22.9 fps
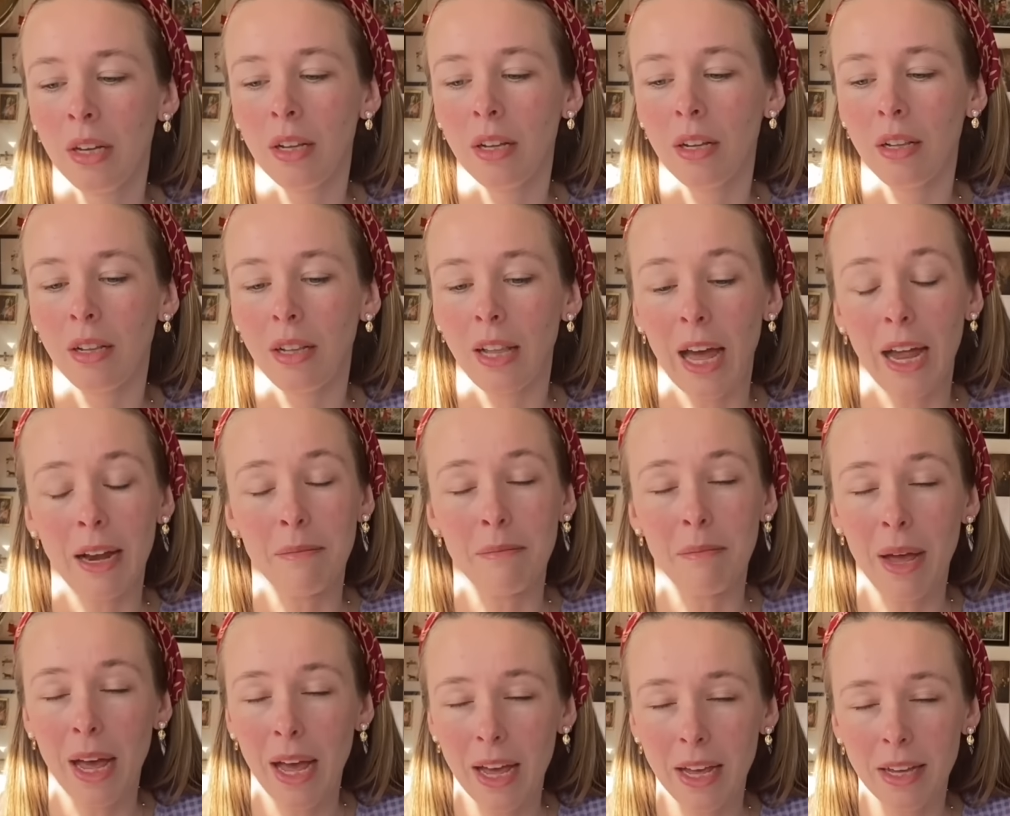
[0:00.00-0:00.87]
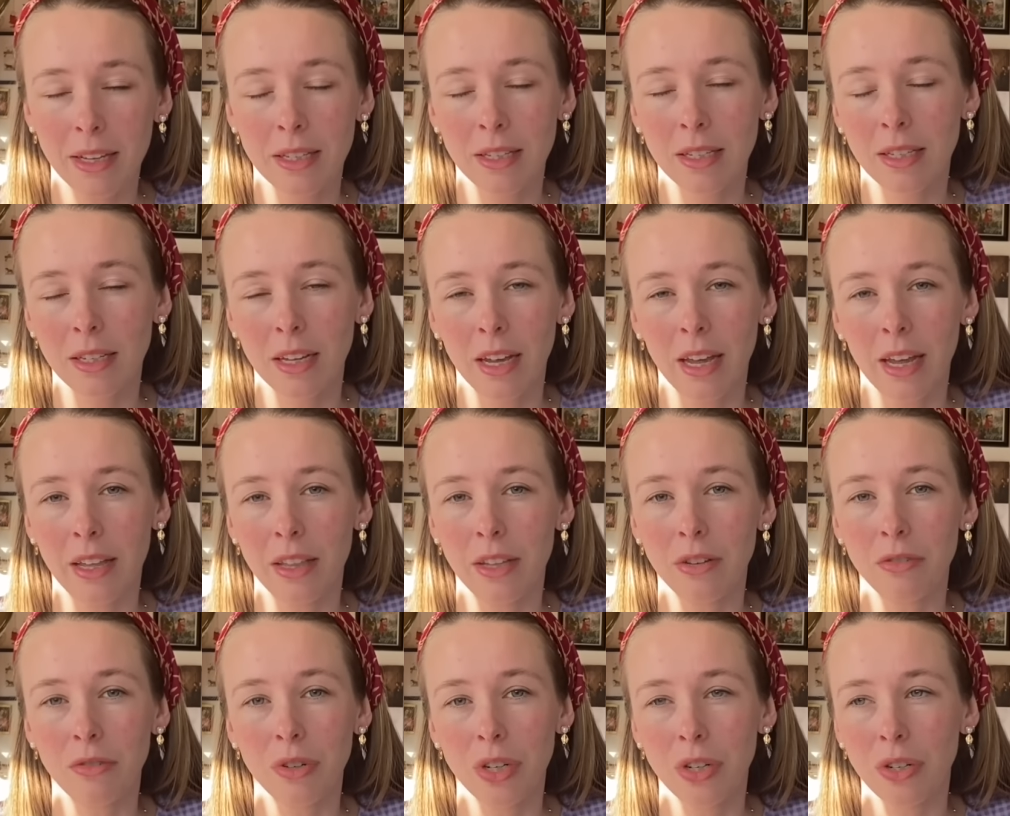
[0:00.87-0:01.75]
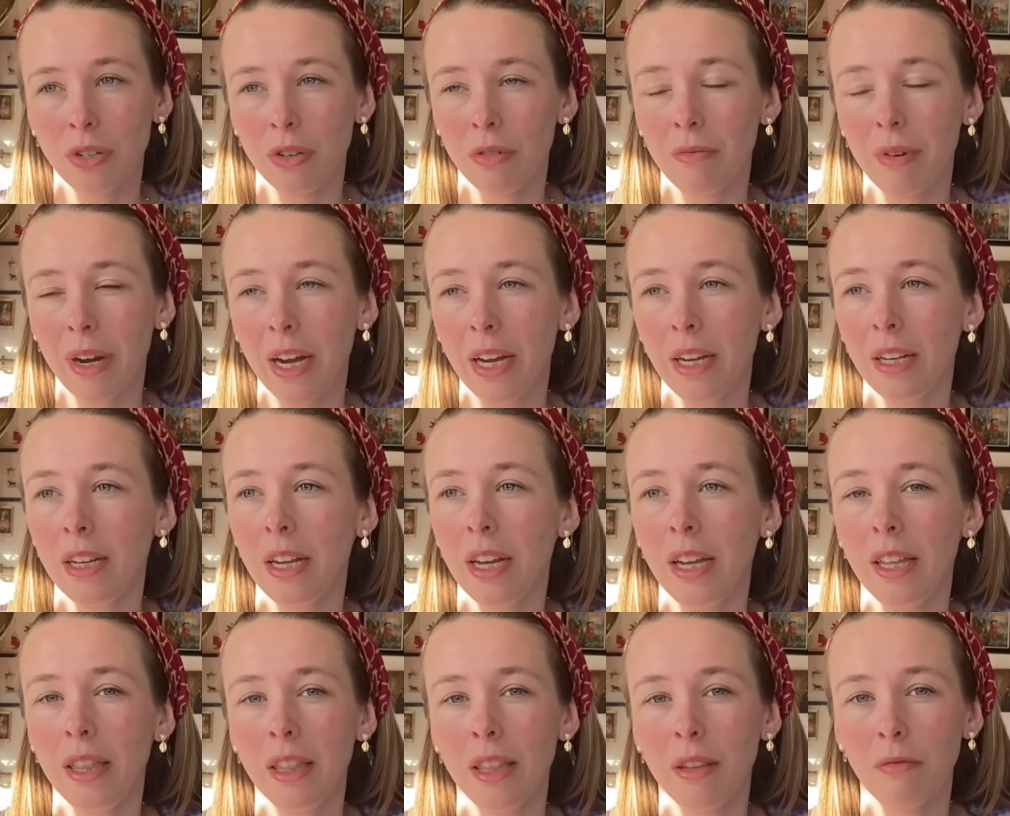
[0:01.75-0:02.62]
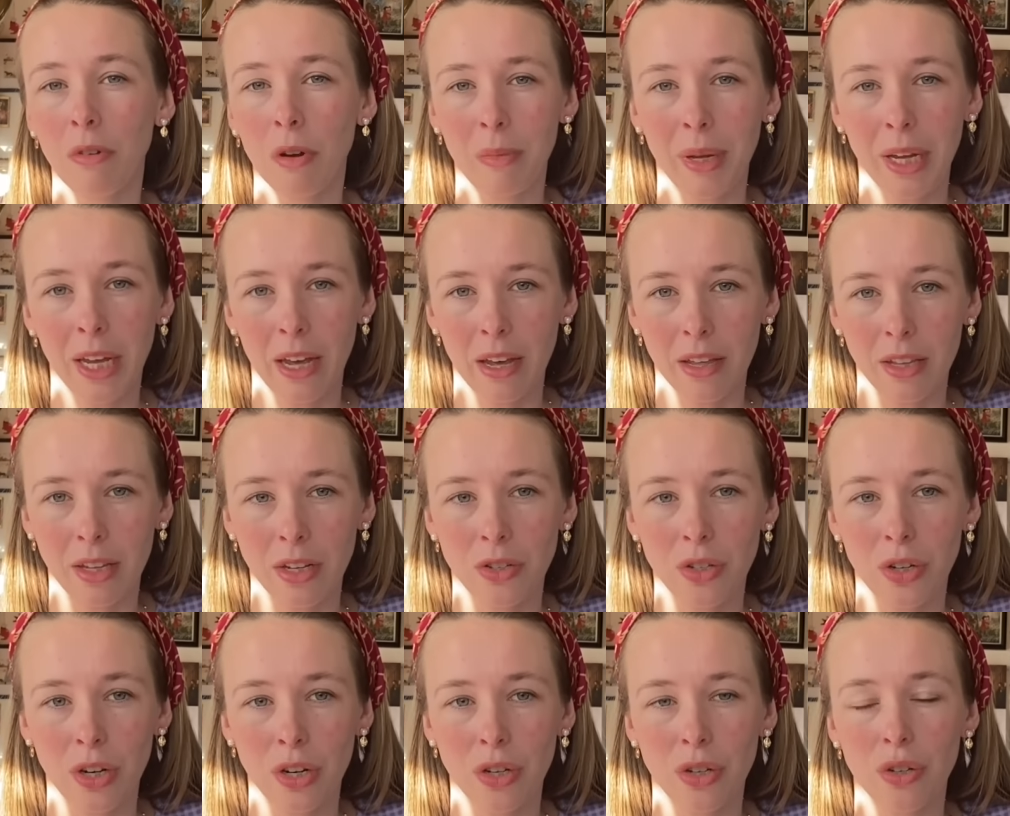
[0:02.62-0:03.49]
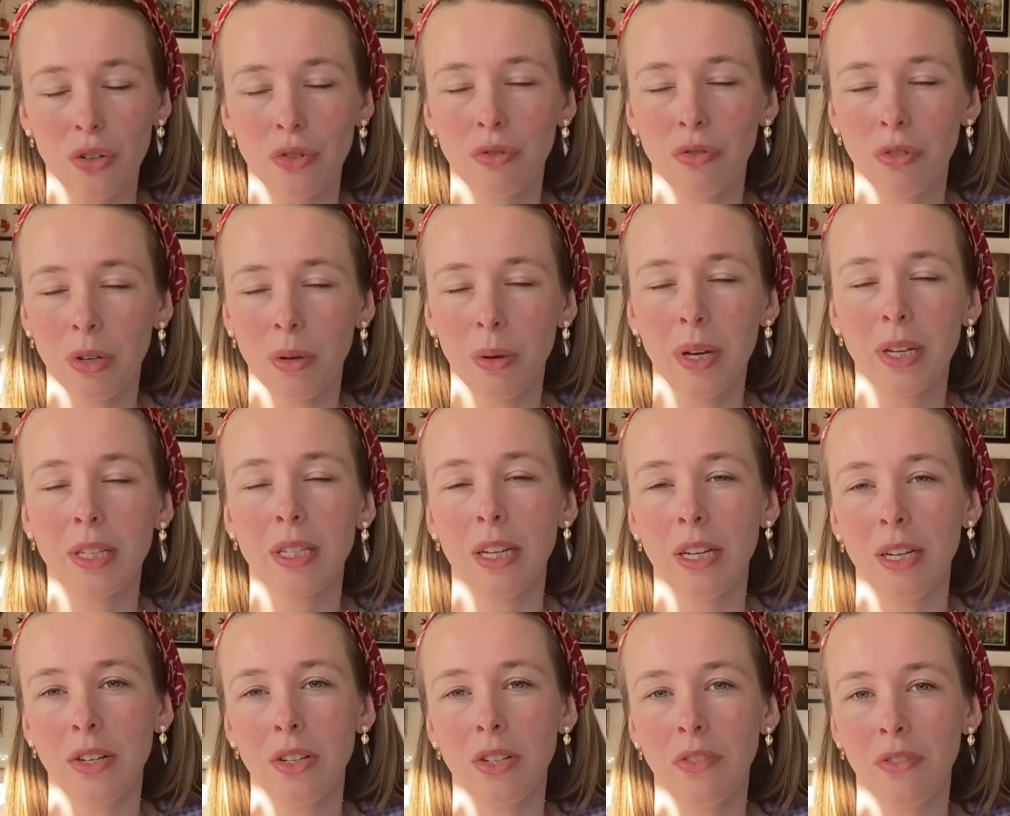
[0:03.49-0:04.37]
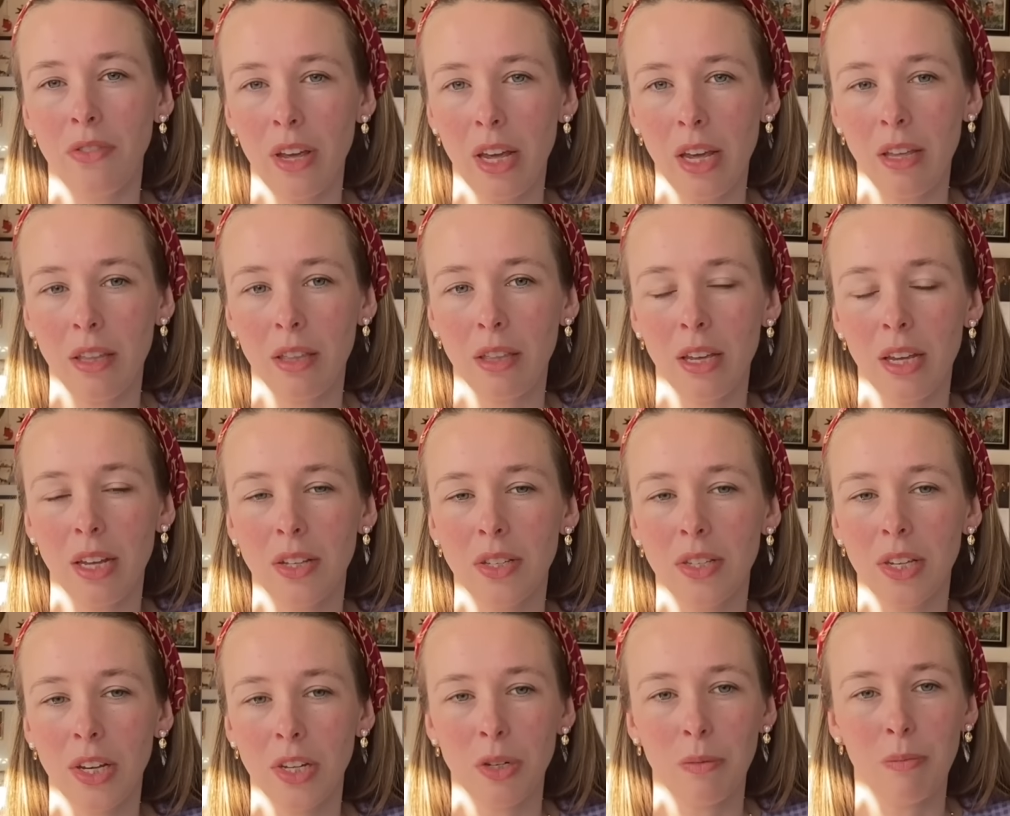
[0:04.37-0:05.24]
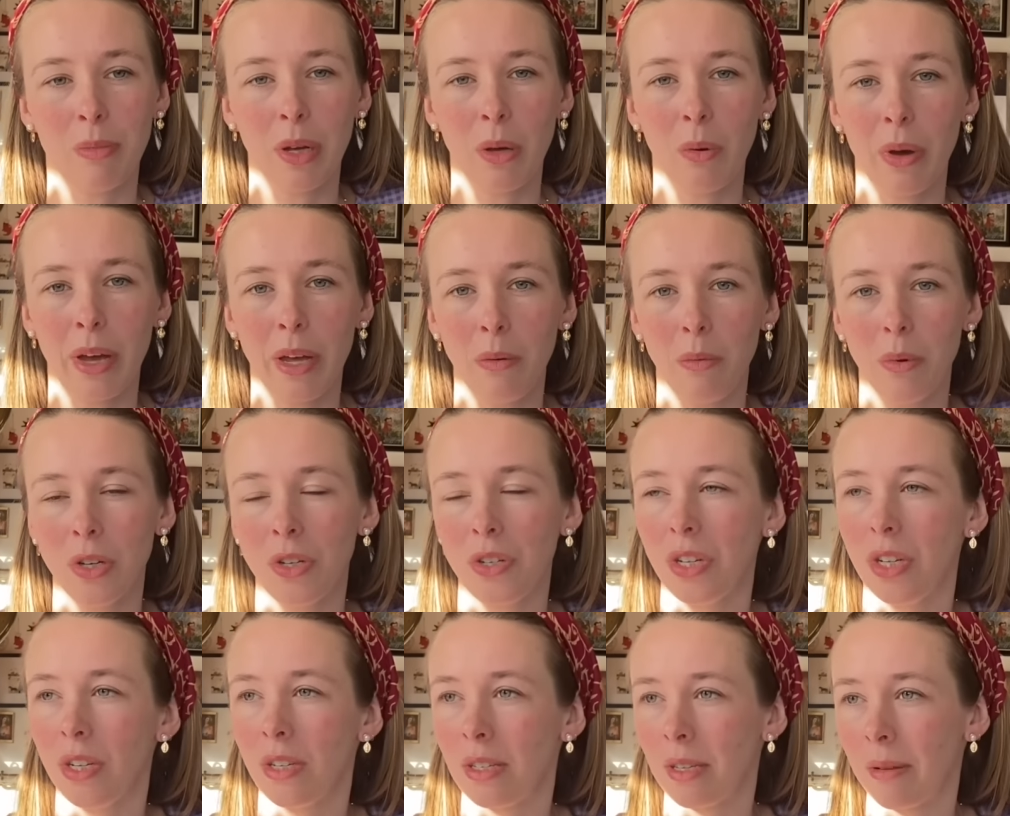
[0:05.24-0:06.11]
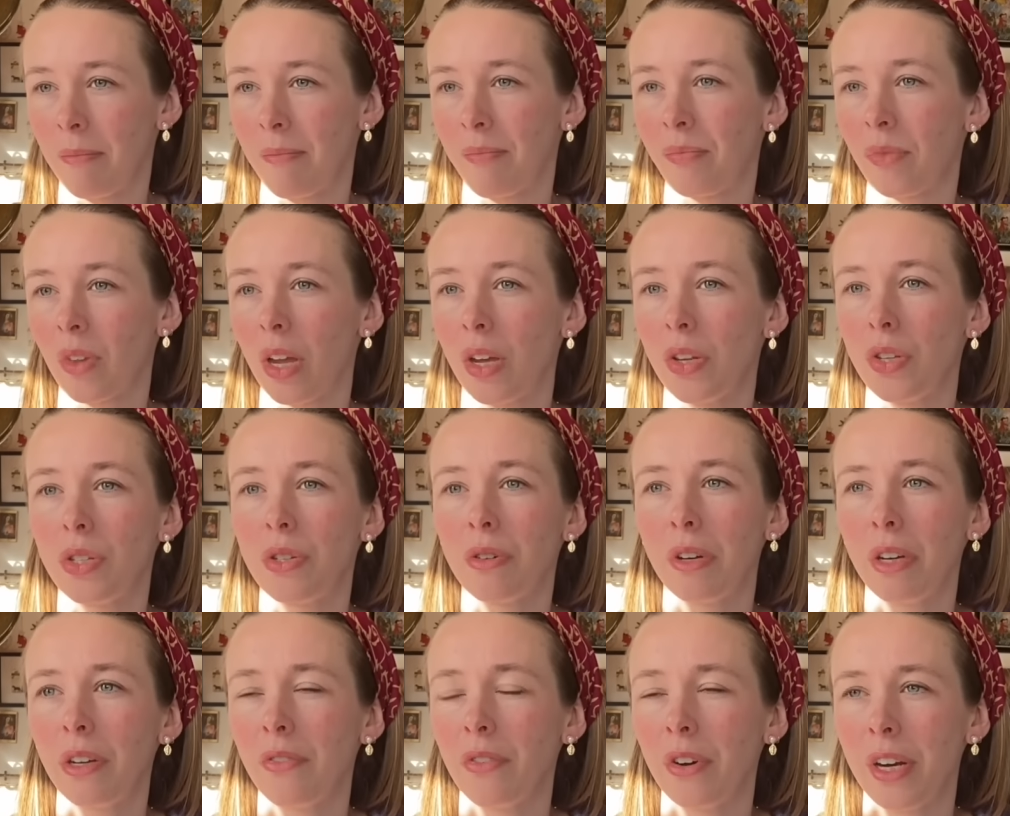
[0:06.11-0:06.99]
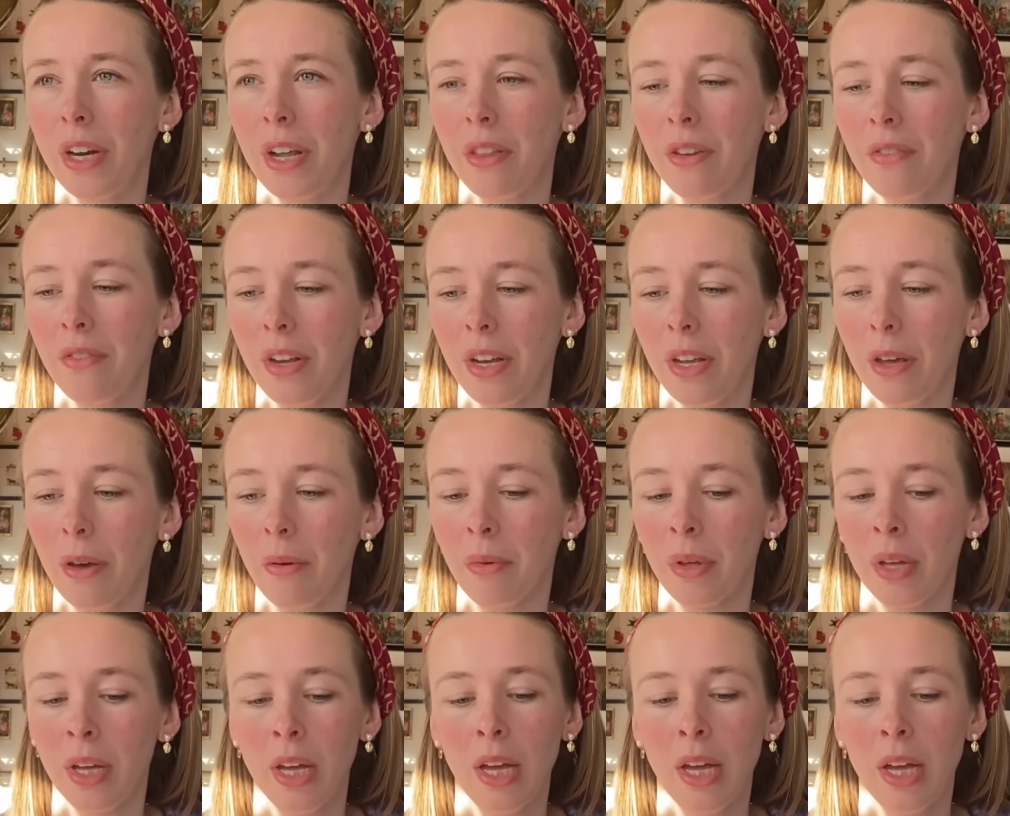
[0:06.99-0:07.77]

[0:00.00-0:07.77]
Latin Mass and the traditional rite in the Roman Catholic Church drew us into faith in such a big way, which is a story for another video.